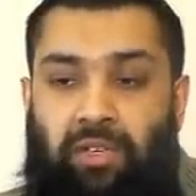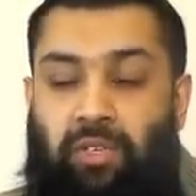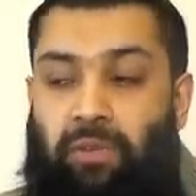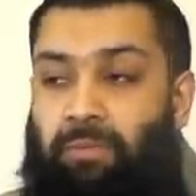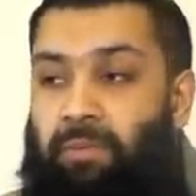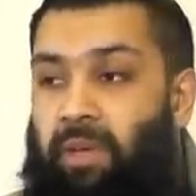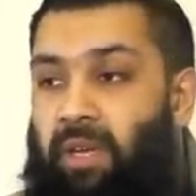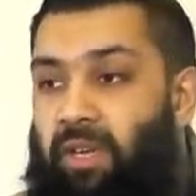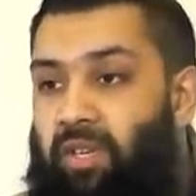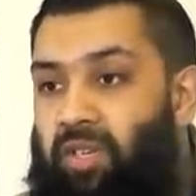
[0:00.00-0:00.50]

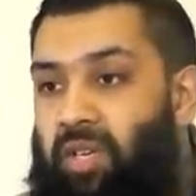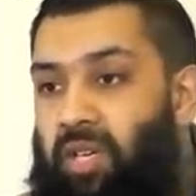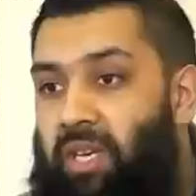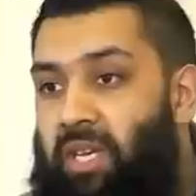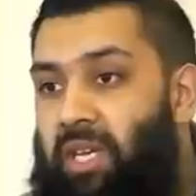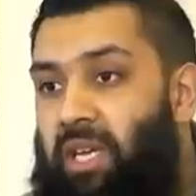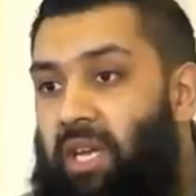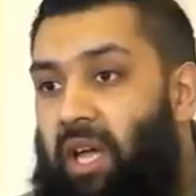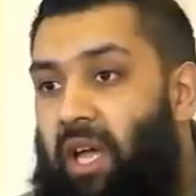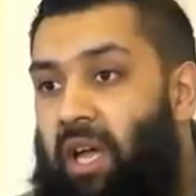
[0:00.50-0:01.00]
to be a
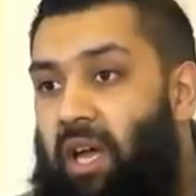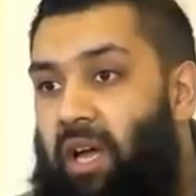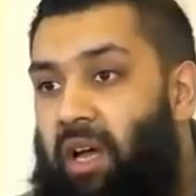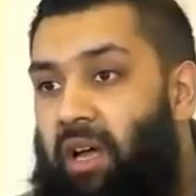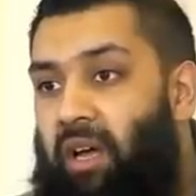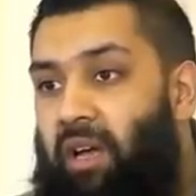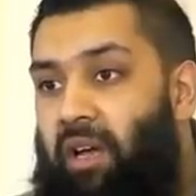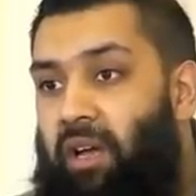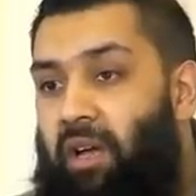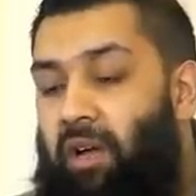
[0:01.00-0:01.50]

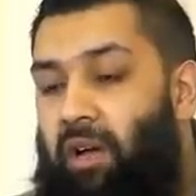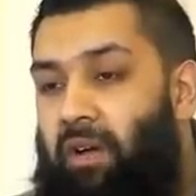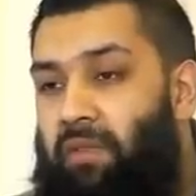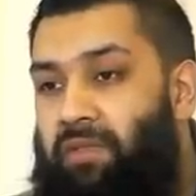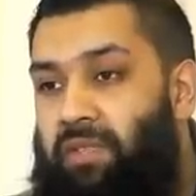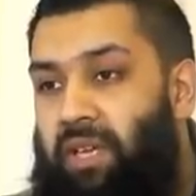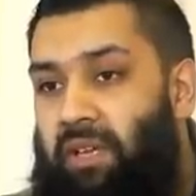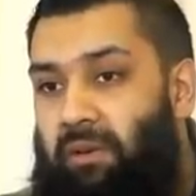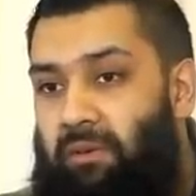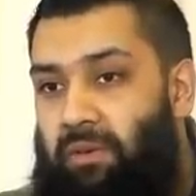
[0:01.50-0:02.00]
Sharia
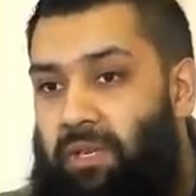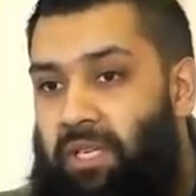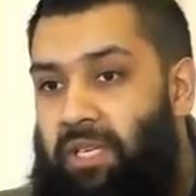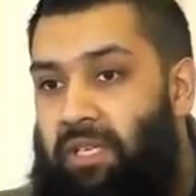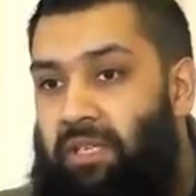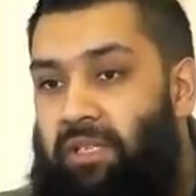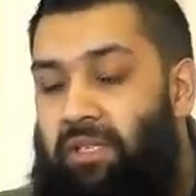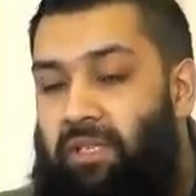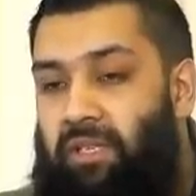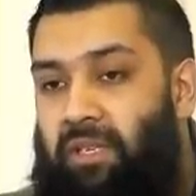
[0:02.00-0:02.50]
of
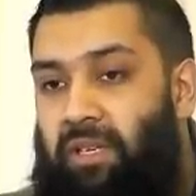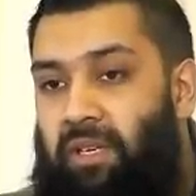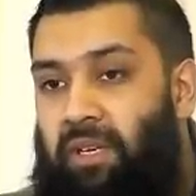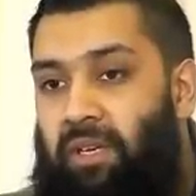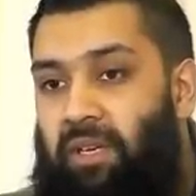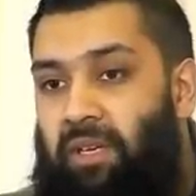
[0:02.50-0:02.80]
subtleties